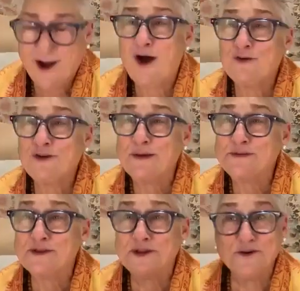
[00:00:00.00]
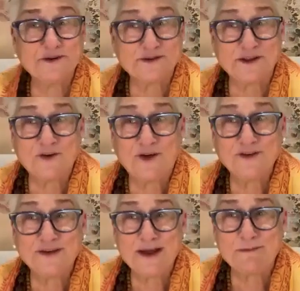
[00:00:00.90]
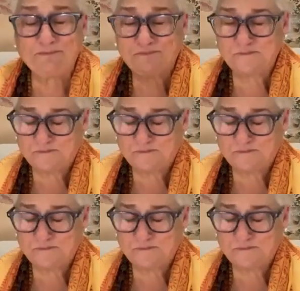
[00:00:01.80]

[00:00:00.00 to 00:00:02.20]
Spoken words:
Other times of the year, it's there all the time.